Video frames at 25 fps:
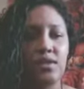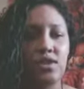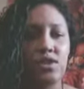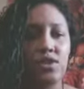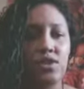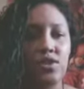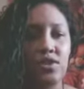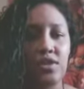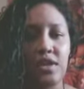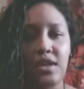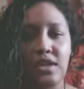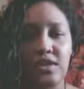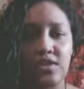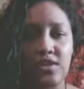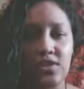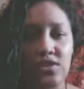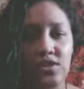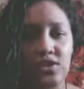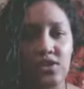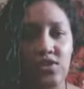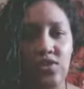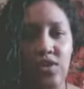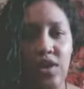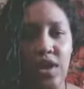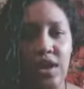you're here
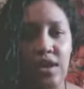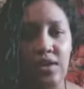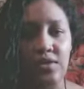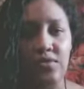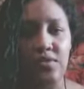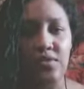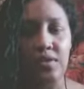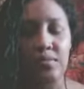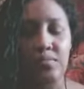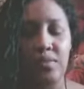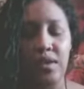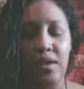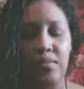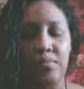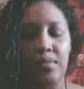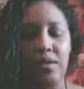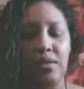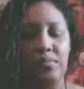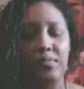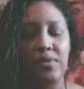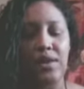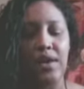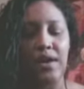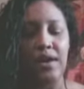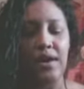still hungry, blah,
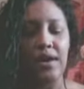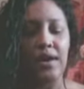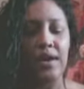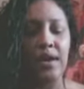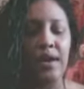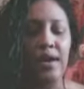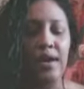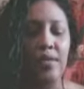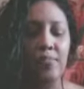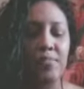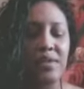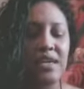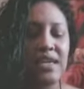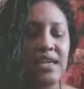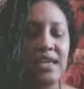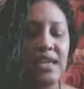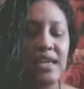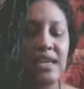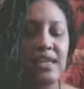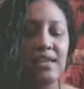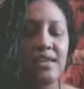blah, blah. But